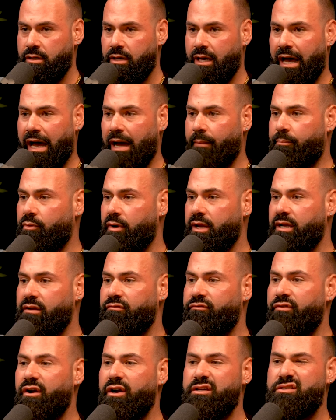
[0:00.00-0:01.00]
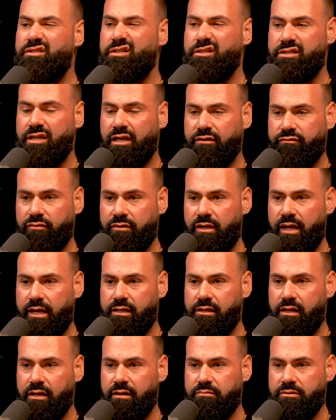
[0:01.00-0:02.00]
operated very successful
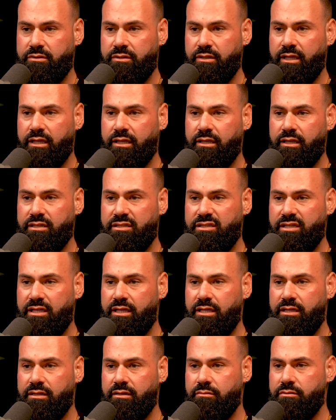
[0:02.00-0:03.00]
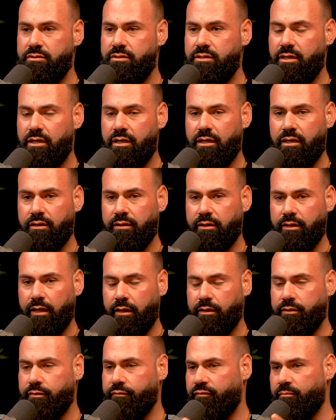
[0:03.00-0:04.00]
nightclubs in the city. There was
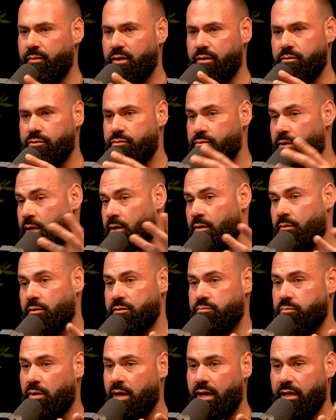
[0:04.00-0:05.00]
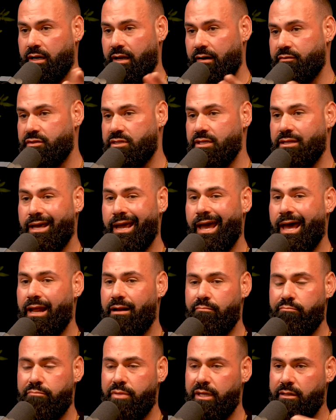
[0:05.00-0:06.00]
you're familiar with Drake and Chris Brown, obviously. They had a
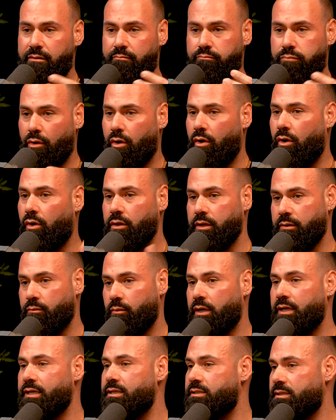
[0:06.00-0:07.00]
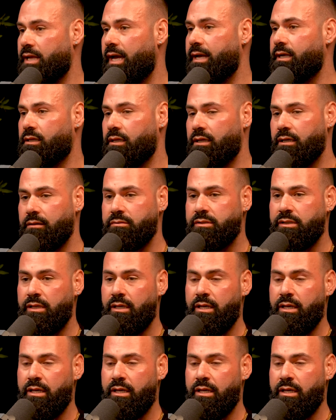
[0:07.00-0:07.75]
big brawl in one of his nightclubs.